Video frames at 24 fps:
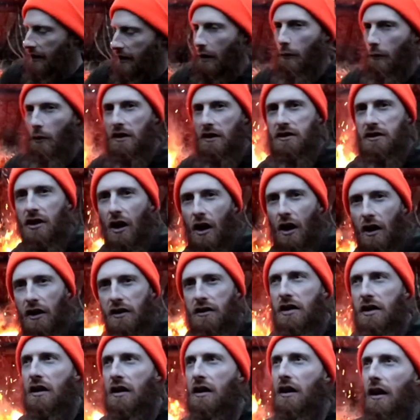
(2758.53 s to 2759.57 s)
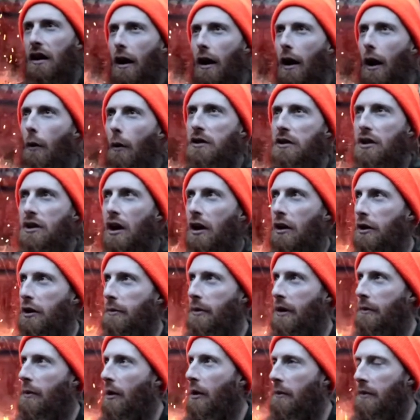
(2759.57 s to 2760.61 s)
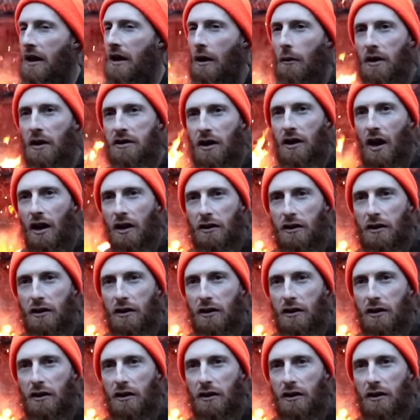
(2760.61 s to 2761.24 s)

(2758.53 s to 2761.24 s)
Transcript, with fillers: But I wanted to talk, I wanna talk a little bit about me, I wanna